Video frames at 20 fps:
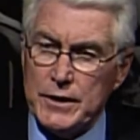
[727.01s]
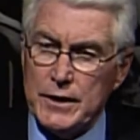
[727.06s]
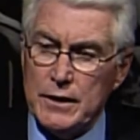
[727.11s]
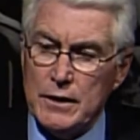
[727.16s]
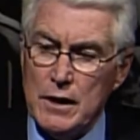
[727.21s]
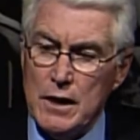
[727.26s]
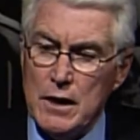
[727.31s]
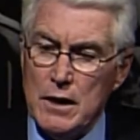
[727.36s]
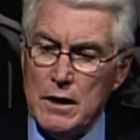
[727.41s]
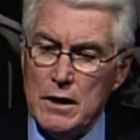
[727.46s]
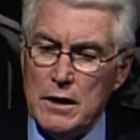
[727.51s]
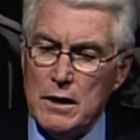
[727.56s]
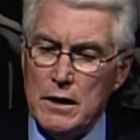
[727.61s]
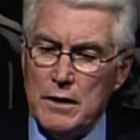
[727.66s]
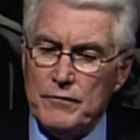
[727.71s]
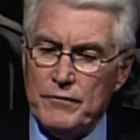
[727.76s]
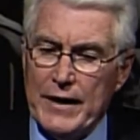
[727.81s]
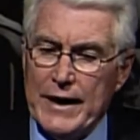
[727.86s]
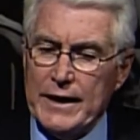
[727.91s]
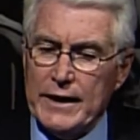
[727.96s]
And
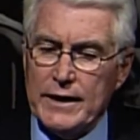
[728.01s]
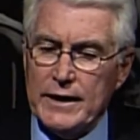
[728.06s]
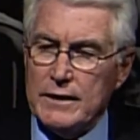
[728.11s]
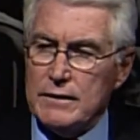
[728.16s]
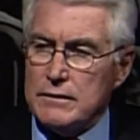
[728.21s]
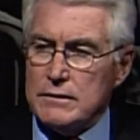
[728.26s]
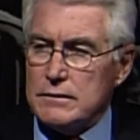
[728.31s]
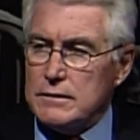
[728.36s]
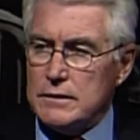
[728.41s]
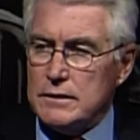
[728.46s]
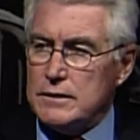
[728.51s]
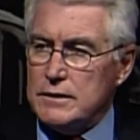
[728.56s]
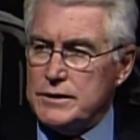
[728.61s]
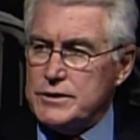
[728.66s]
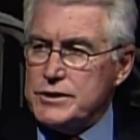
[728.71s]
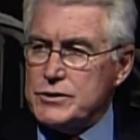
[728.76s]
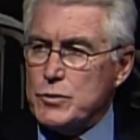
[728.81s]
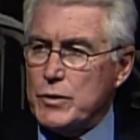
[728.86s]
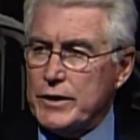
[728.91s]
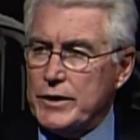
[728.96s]
finally, it
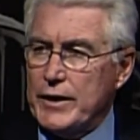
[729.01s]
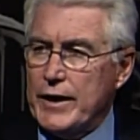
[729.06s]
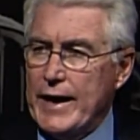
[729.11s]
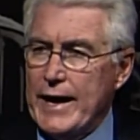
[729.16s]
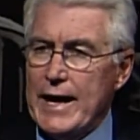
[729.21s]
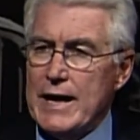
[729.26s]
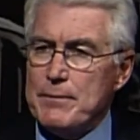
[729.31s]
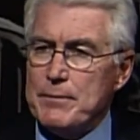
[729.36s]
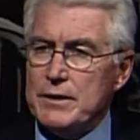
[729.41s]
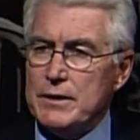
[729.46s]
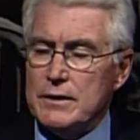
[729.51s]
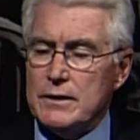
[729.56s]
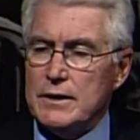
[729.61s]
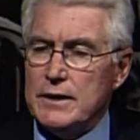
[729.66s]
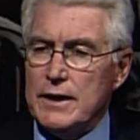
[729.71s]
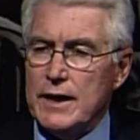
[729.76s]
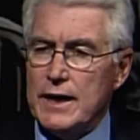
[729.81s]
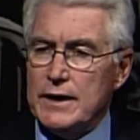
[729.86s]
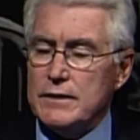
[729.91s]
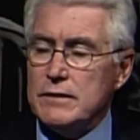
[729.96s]
just wasn't going to happen, and
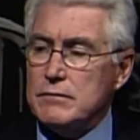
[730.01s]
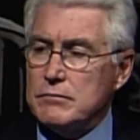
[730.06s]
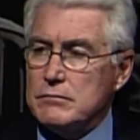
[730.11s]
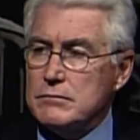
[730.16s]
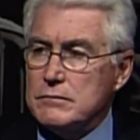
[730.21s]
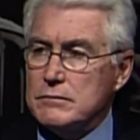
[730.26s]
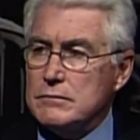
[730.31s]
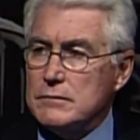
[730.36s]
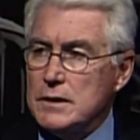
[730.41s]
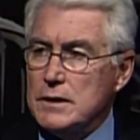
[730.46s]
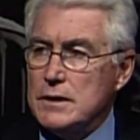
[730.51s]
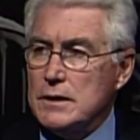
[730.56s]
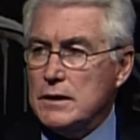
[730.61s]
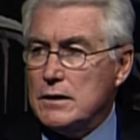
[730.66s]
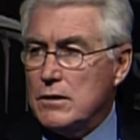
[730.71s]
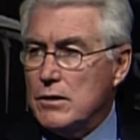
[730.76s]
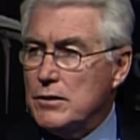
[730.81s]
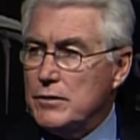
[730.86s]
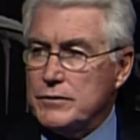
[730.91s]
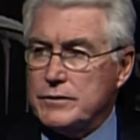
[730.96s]
he had to
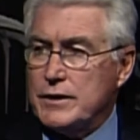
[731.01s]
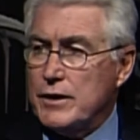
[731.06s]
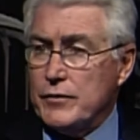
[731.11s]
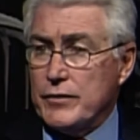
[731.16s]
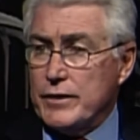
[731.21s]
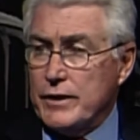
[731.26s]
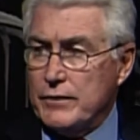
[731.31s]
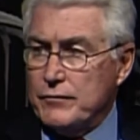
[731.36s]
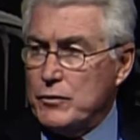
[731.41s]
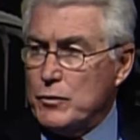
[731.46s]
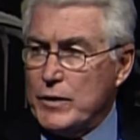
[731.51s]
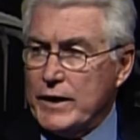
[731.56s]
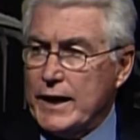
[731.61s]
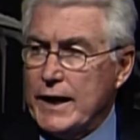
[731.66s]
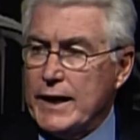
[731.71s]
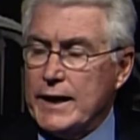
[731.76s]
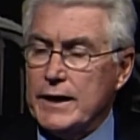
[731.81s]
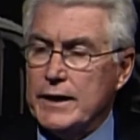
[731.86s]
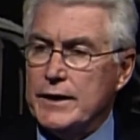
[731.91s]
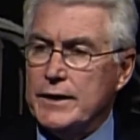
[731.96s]
tell the governor, we
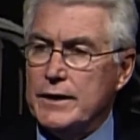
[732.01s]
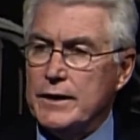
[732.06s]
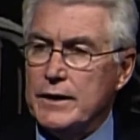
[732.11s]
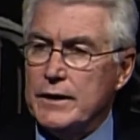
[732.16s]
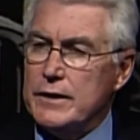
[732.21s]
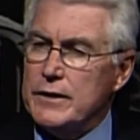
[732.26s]
can't get it done.